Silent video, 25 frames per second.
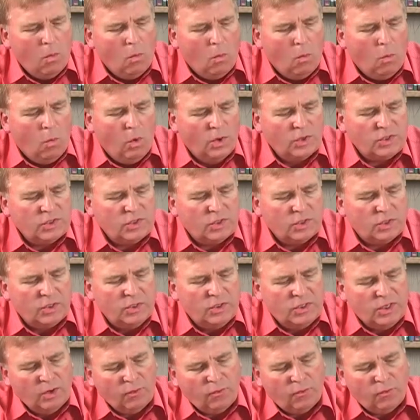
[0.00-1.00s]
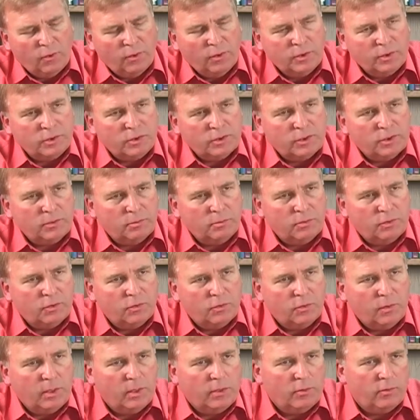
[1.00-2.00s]
What's the difference
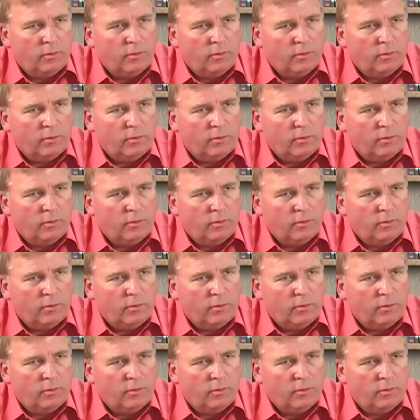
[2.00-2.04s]
between